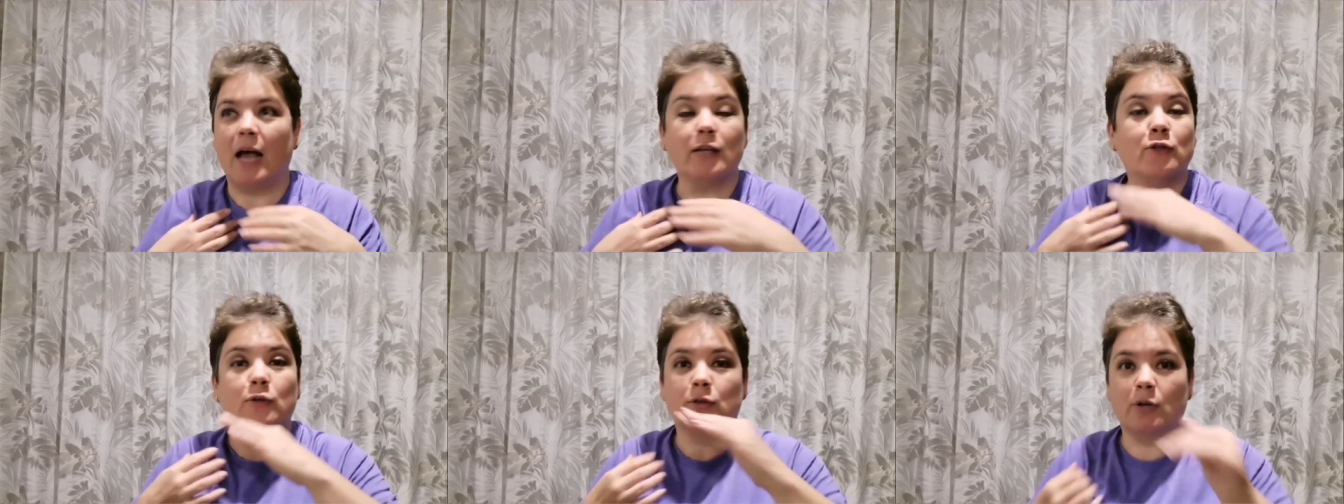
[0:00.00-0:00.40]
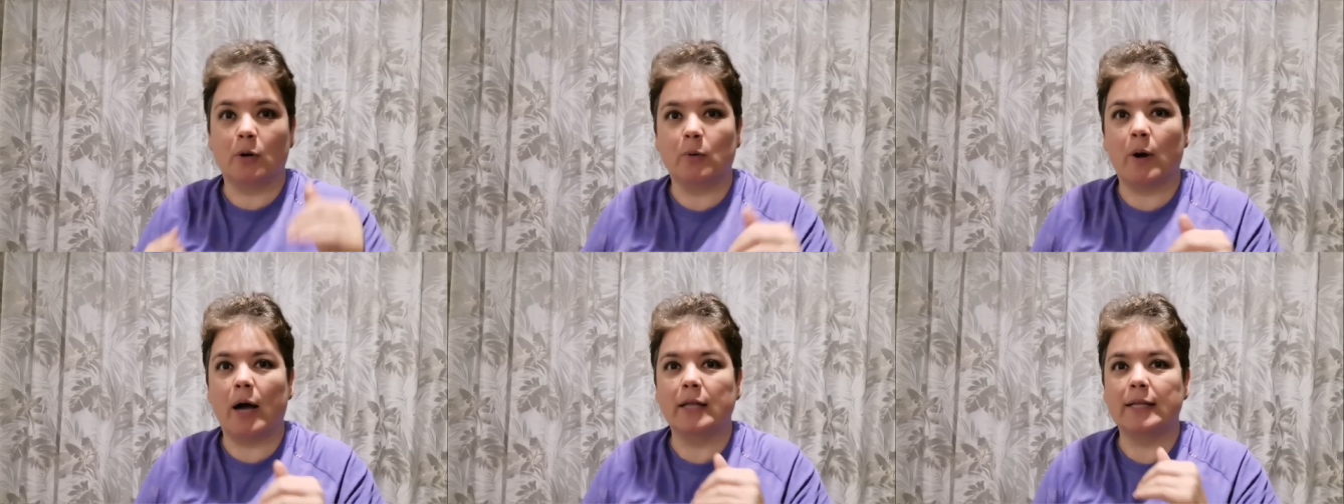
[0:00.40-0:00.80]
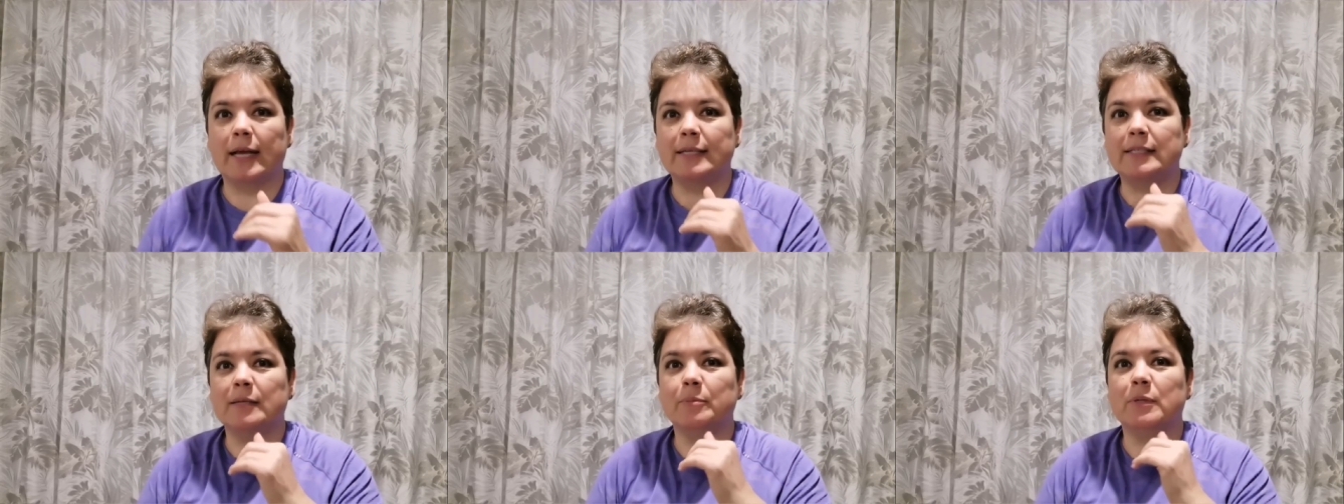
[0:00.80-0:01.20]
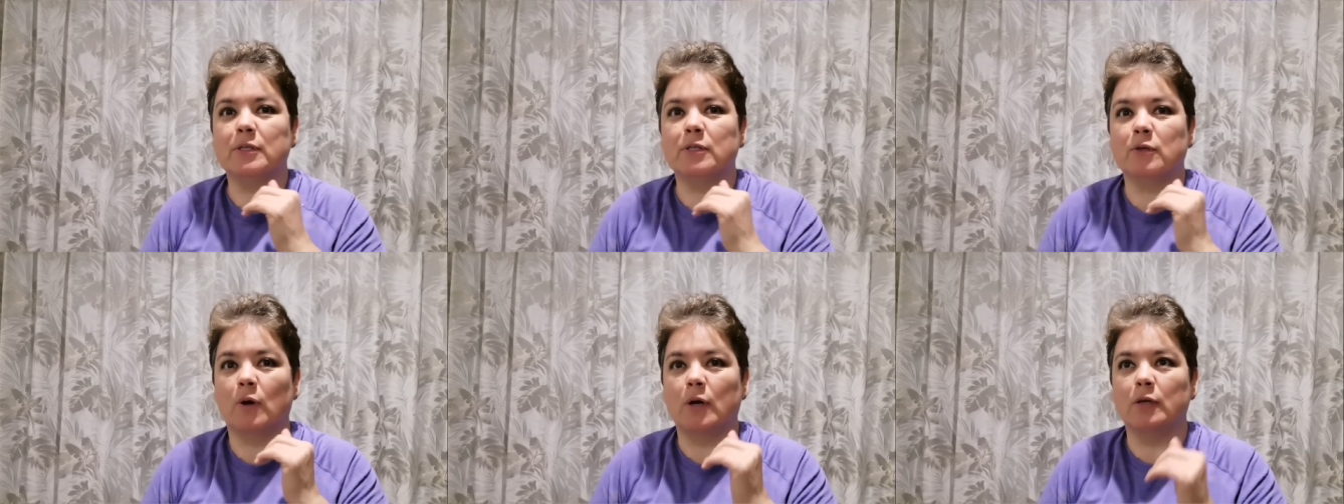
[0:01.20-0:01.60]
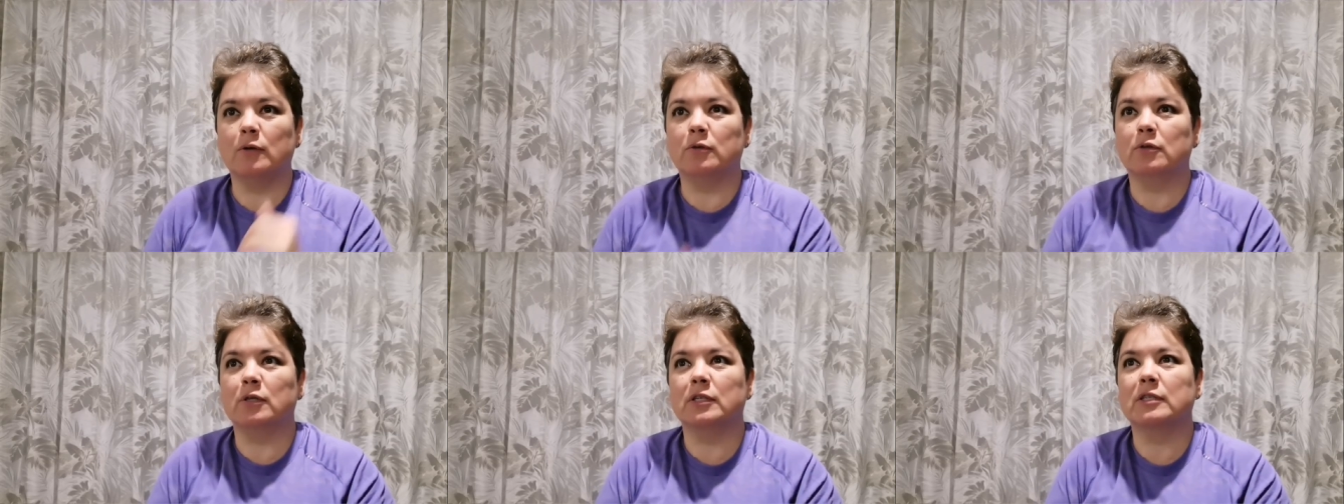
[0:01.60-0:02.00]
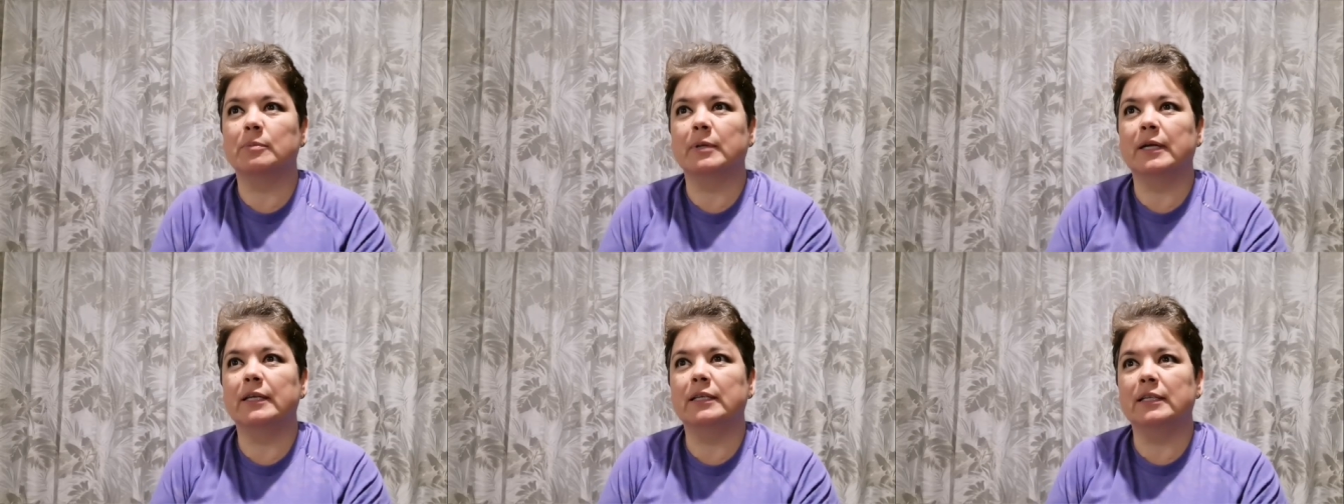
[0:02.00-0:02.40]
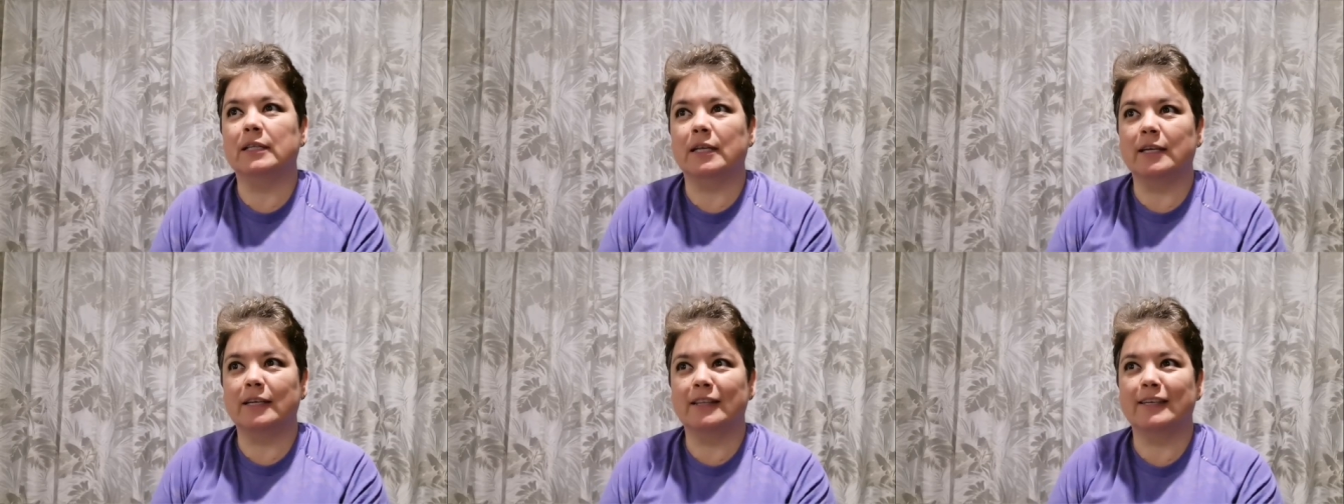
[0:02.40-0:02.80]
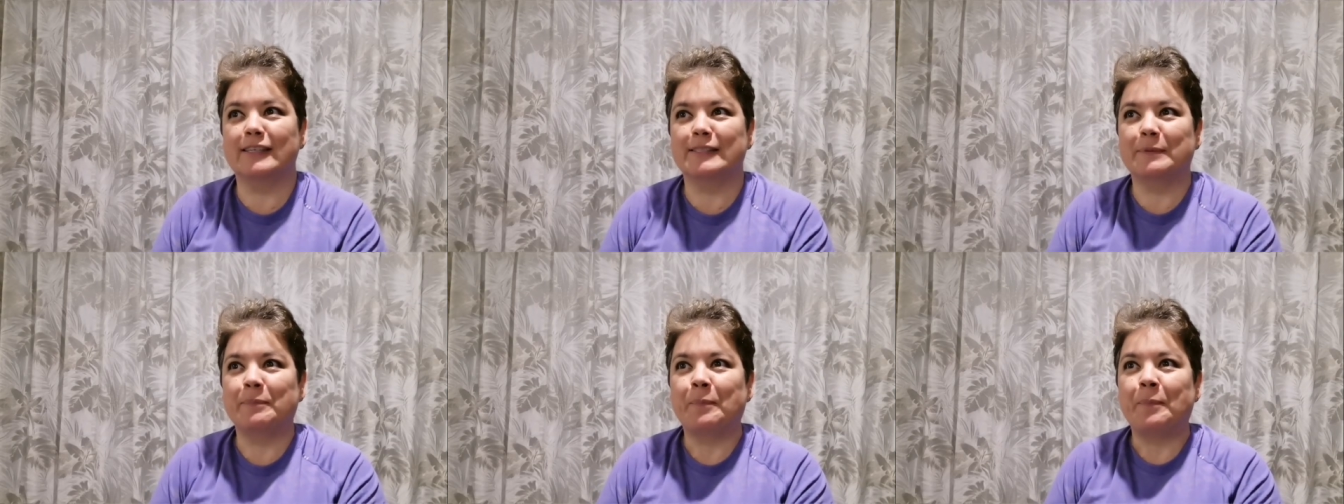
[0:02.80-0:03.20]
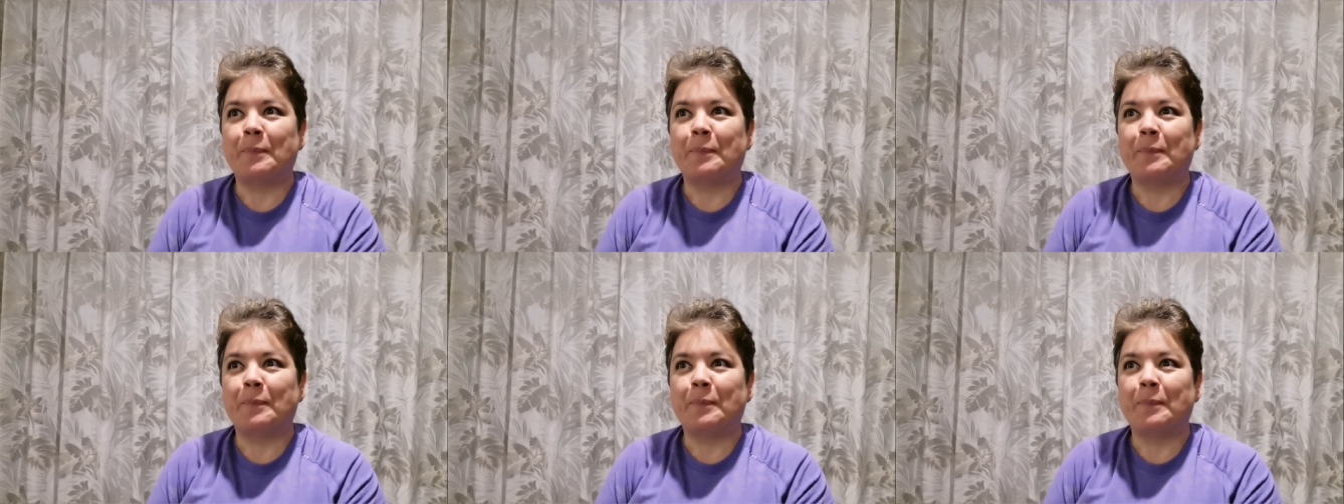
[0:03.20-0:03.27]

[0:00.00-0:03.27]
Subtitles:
I don't know anatomy, so I used to explain it like this.